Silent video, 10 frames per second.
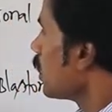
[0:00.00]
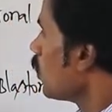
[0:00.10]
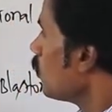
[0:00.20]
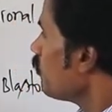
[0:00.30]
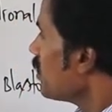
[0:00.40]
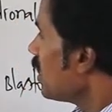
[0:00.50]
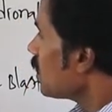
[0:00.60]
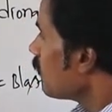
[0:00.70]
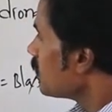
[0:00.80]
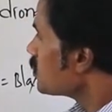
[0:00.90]
now
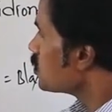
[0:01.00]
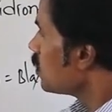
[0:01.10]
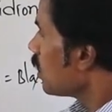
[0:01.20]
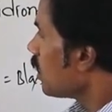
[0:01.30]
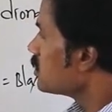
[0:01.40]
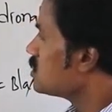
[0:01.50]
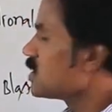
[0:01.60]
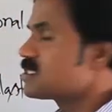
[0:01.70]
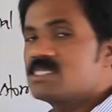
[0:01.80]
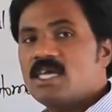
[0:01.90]
first
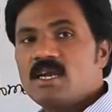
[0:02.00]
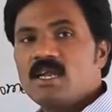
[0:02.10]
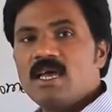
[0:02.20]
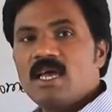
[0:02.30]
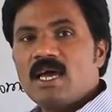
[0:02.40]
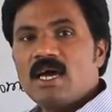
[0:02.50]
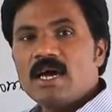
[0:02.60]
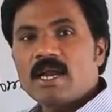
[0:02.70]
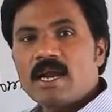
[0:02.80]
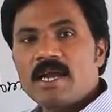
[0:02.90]
larger cell
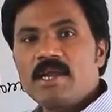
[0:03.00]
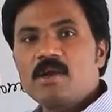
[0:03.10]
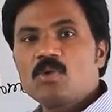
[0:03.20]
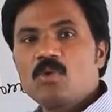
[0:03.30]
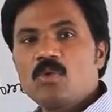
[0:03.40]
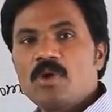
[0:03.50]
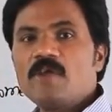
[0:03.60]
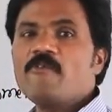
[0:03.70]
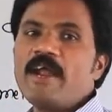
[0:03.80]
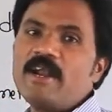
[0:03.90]
are ready to
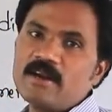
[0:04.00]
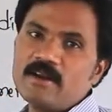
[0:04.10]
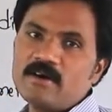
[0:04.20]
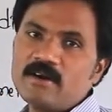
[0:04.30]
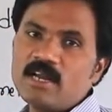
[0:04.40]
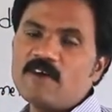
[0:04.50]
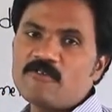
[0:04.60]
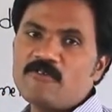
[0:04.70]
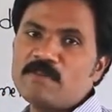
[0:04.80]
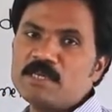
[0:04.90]
divide and
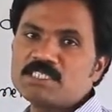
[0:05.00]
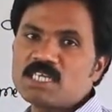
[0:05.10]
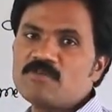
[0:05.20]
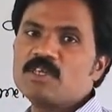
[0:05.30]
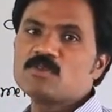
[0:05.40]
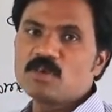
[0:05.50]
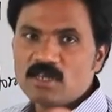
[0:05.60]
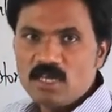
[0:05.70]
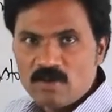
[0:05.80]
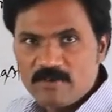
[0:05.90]
after formation of this
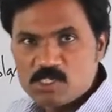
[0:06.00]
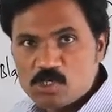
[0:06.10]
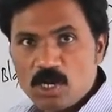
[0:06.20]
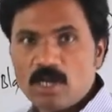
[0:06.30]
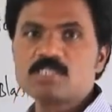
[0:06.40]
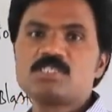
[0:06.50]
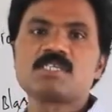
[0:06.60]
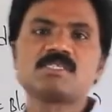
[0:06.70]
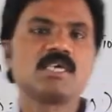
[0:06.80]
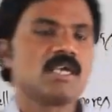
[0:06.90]
one, first
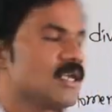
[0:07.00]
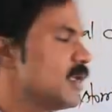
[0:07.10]
larger cell